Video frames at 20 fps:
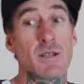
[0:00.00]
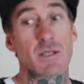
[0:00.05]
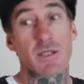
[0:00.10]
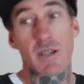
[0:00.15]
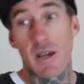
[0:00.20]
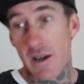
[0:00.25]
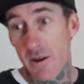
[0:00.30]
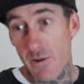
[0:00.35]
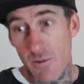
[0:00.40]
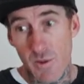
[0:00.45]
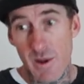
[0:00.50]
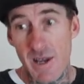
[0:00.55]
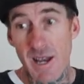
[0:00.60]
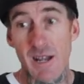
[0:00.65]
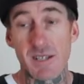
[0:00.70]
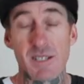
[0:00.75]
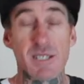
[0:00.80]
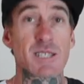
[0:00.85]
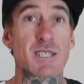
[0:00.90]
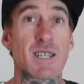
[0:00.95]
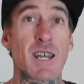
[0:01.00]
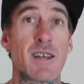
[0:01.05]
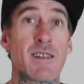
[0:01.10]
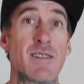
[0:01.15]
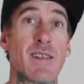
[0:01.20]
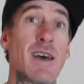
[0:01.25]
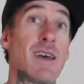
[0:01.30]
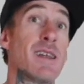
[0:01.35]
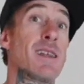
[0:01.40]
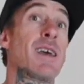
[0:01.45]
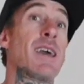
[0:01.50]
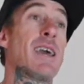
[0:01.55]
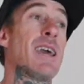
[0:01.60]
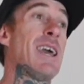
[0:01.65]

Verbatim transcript: So we understand that,